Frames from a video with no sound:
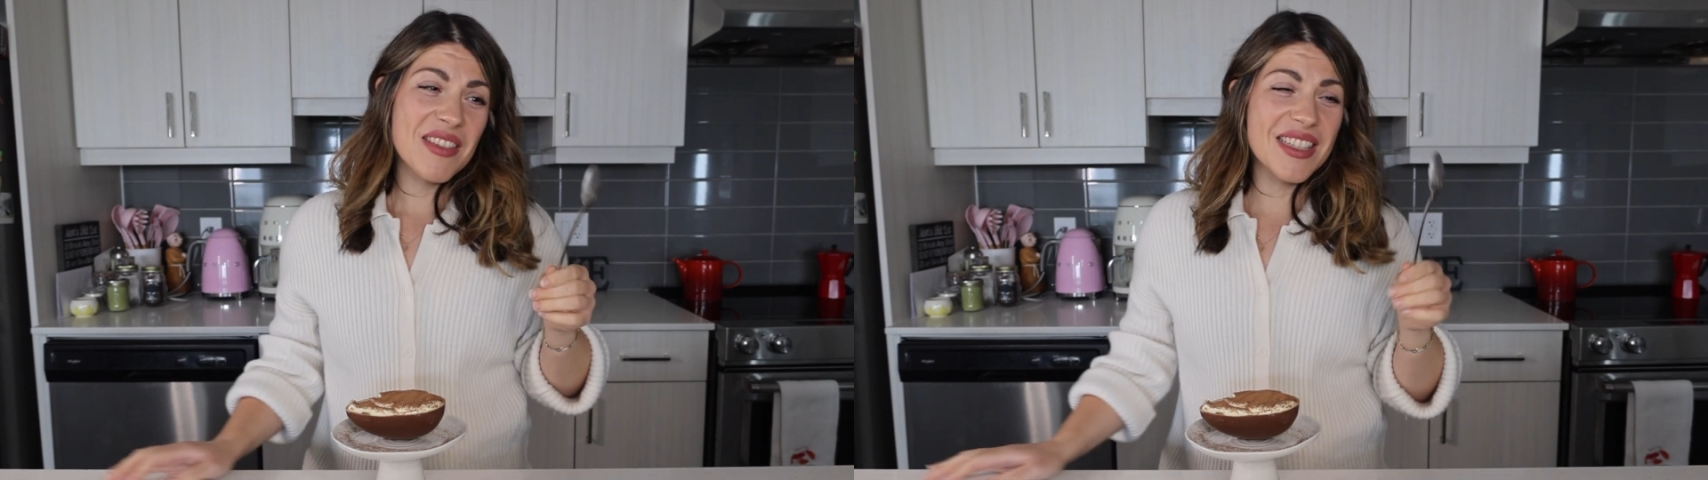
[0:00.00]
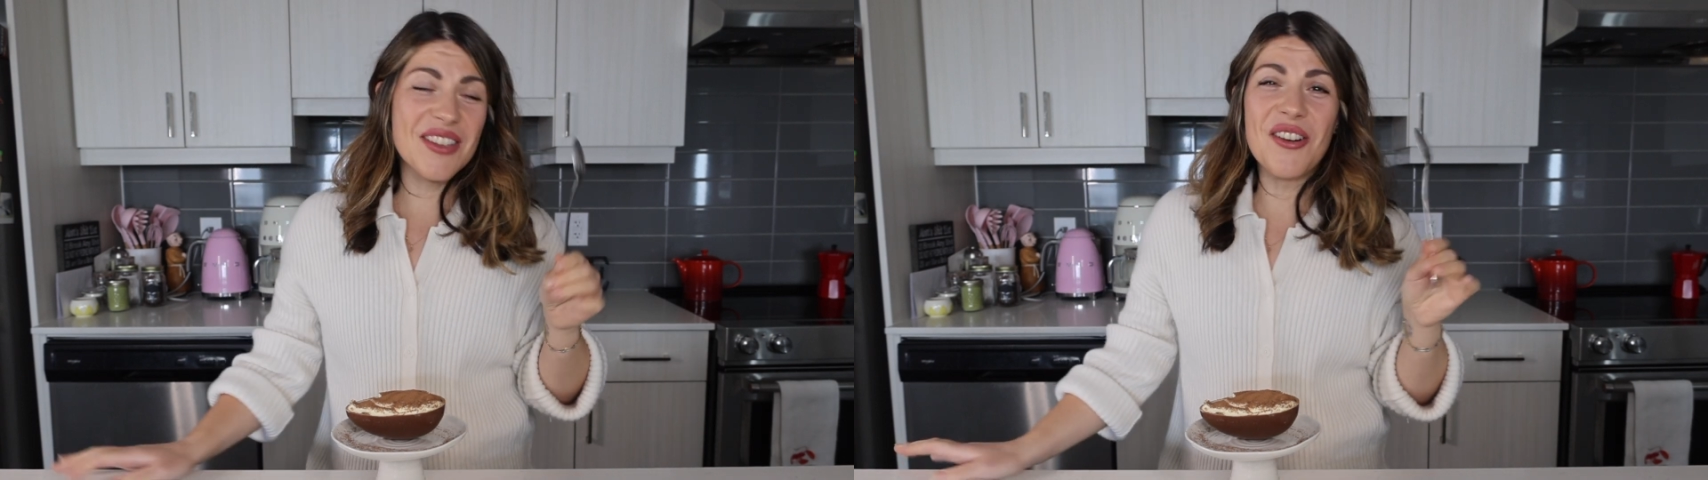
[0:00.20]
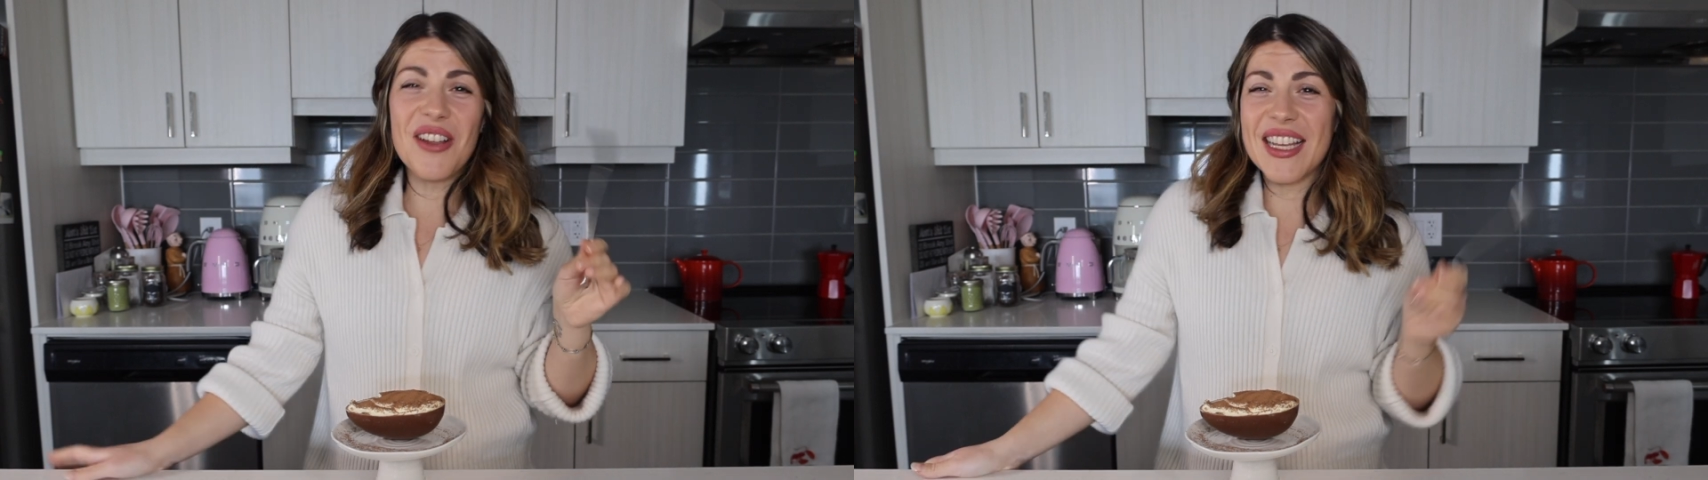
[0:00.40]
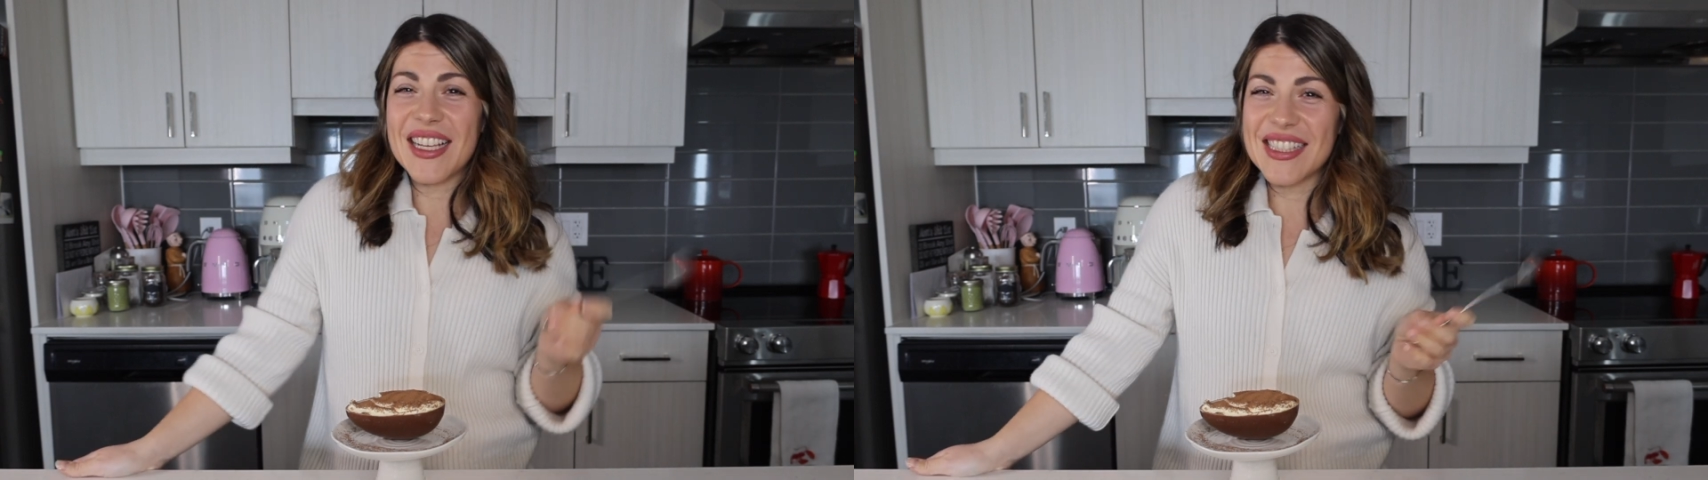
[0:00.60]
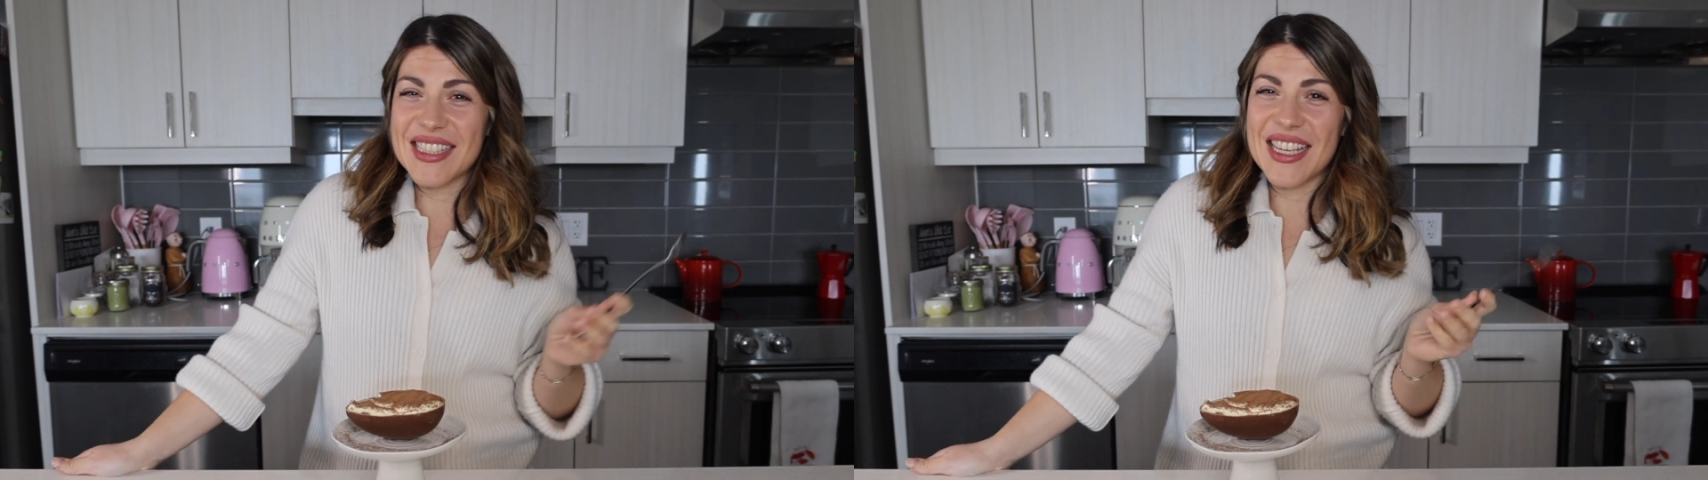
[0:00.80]
So all I
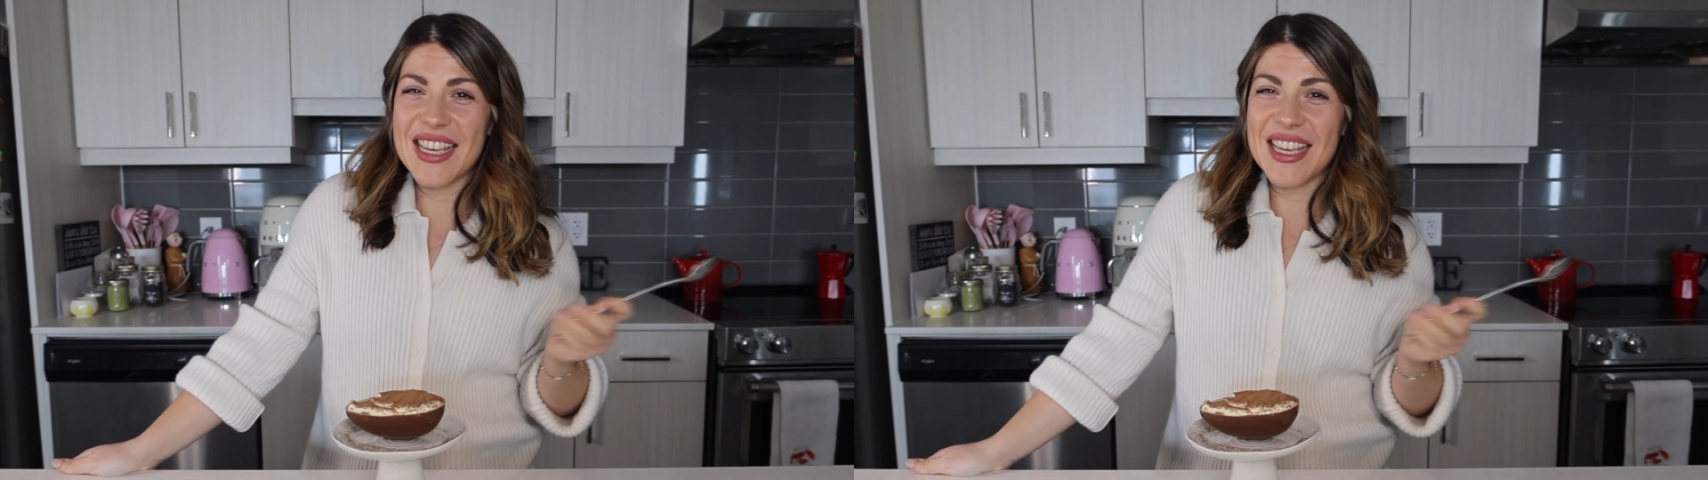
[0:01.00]
can say